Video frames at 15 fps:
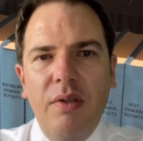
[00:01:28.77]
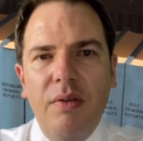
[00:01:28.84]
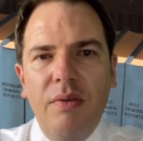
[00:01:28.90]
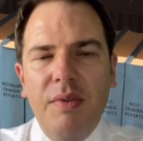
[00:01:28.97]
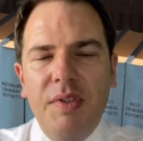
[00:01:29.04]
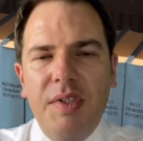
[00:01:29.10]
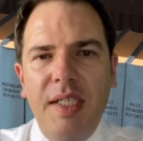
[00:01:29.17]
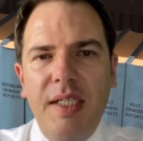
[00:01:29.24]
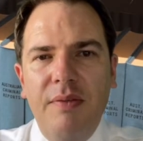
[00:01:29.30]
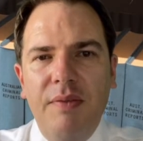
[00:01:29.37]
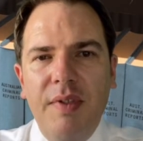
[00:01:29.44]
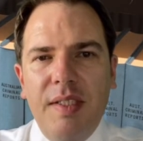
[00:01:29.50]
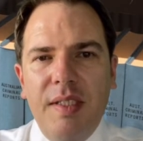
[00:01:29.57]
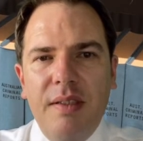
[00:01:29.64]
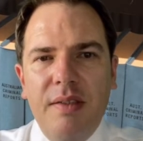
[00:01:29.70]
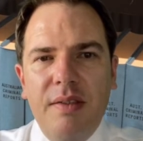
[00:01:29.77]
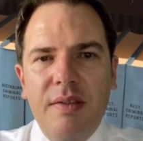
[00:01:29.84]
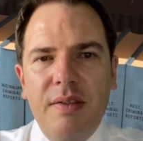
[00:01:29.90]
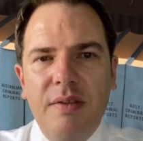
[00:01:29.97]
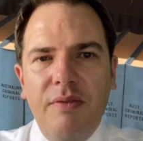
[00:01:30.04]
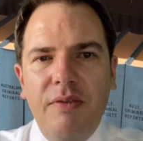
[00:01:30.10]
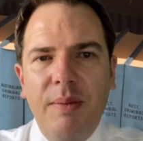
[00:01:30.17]
Receive visits
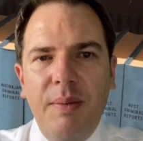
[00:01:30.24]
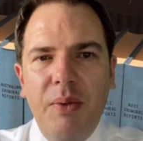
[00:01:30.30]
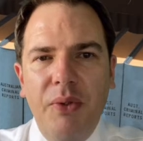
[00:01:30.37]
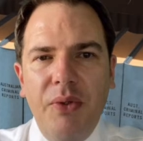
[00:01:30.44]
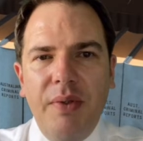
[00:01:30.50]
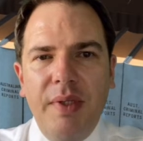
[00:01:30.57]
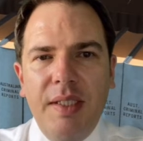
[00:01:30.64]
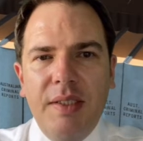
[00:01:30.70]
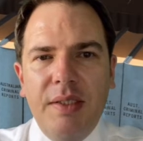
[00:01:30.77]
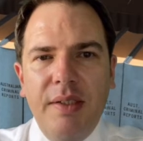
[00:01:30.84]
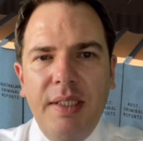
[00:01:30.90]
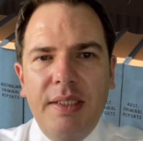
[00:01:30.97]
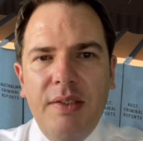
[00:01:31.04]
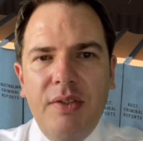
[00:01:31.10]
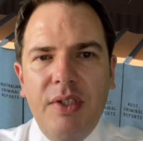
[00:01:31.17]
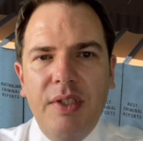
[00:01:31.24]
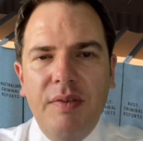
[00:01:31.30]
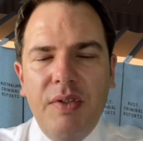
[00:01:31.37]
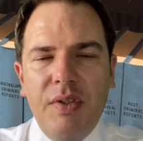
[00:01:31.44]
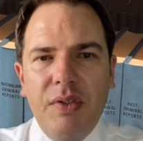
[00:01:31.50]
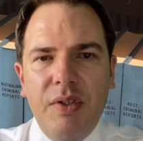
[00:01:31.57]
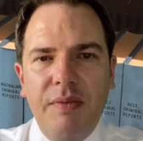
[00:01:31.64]
from an authorised Corrective
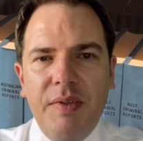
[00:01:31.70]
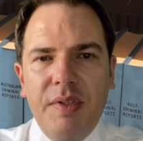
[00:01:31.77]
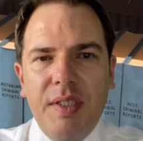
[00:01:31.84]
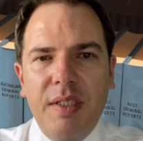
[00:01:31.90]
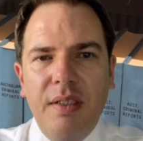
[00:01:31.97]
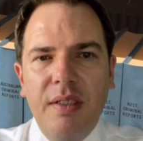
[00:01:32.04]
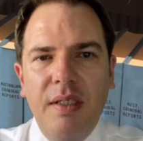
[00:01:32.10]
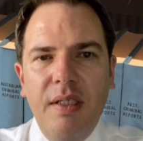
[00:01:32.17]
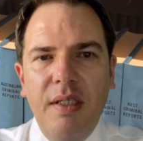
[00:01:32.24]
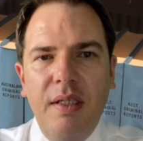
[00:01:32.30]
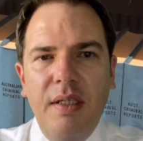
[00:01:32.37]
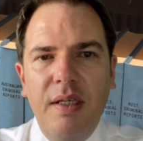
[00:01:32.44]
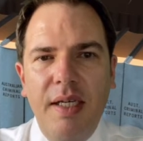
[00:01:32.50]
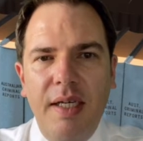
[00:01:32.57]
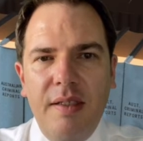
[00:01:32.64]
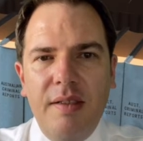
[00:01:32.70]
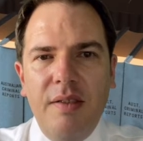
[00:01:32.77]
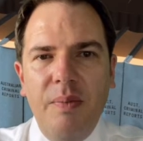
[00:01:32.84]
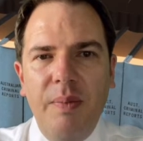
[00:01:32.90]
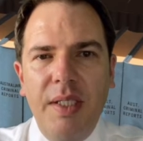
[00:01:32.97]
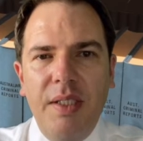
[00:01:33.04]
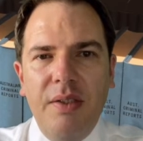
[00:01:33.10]
Services officer as
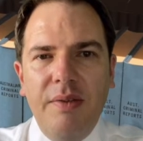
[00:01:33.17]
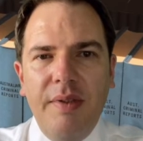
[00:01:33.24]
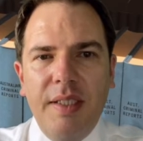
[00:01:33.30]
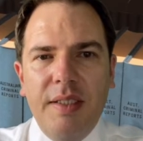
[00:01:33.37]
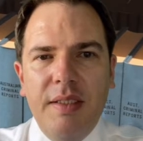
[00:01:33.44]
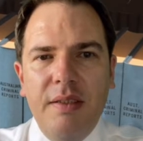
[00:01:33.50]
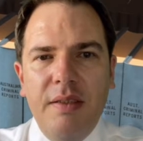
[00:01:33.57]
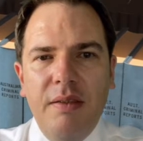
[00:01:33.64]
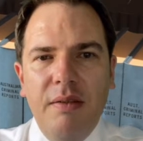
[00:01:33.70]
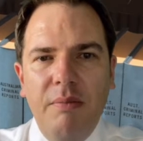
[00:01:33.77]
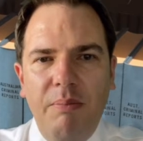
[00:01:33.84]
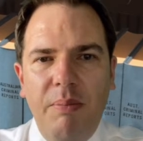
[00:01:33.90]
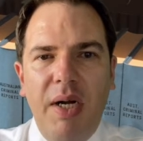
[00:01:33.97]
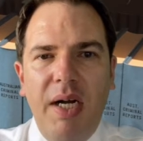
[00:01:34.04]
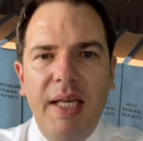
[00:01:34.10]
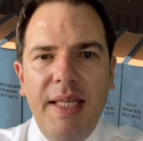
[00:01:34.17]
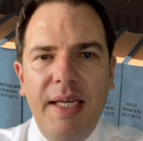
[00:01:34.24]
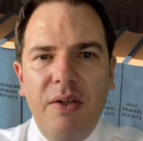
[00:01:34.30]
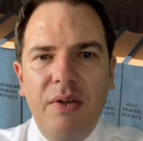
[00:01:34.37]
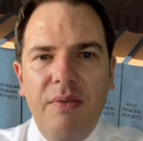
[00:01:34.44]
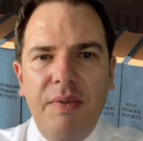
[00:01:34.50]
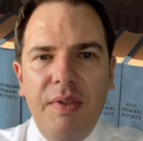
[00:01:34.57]
and when directed by that
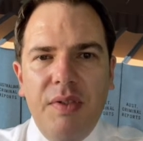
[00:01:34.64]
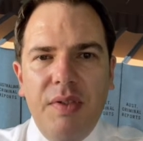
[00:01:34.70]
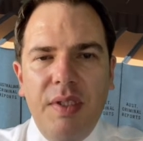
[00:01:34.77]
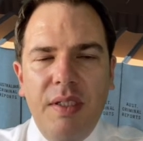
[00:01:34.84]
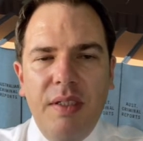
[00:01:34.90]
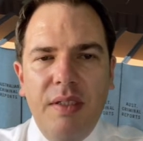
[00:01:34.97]
officer.